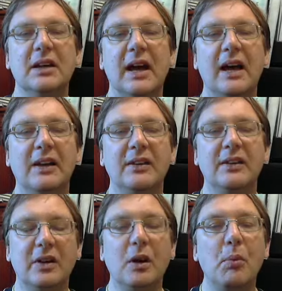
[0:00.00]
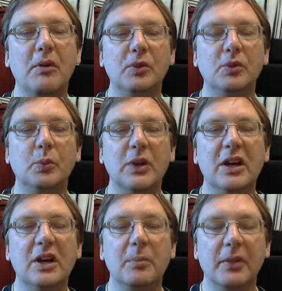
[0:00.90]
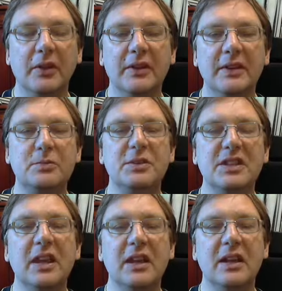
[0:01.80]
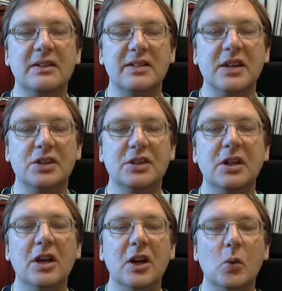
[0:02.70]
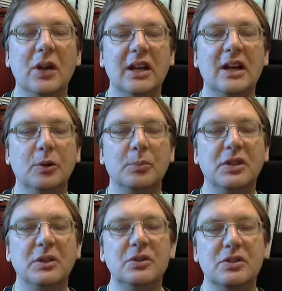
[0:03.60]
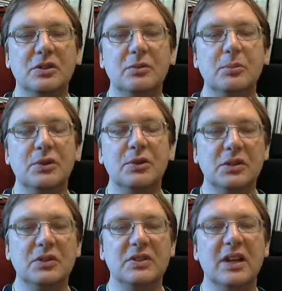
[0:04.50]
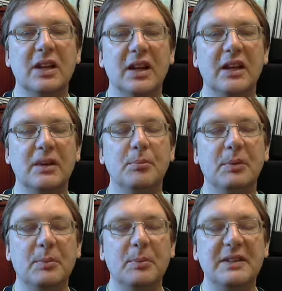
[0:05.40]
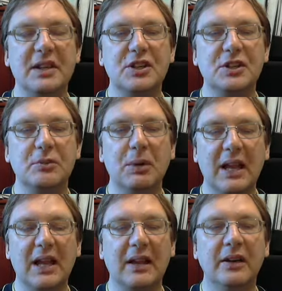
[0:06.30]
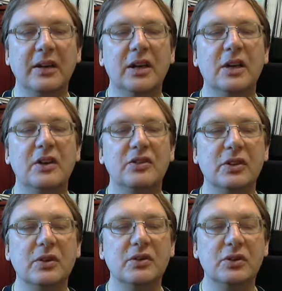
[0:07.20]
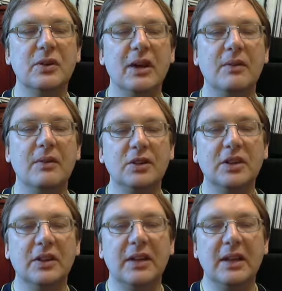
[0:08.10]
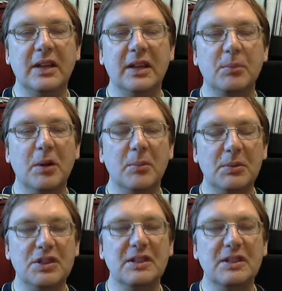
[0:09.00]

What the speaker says: And above all, we hope that this particular session will help you to produce an implementation plan. So do have a look at the published